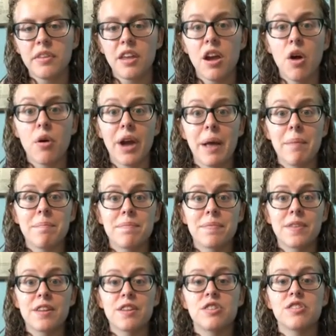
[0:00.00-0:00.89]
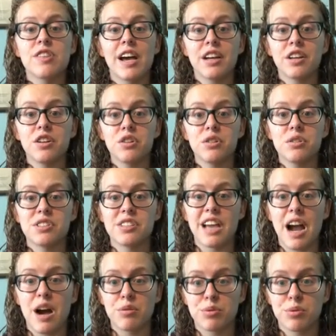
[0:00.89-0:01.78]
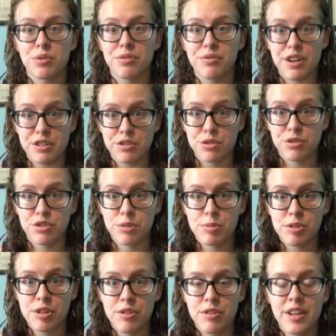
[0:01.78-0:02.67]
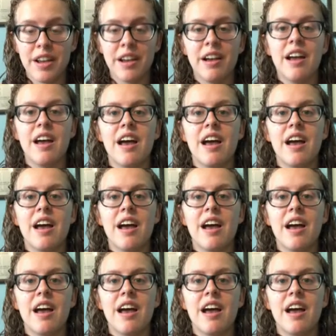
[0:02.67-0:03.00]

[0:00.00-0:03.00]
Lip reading: Okay, that concludes the outdoor adventure trip clothing.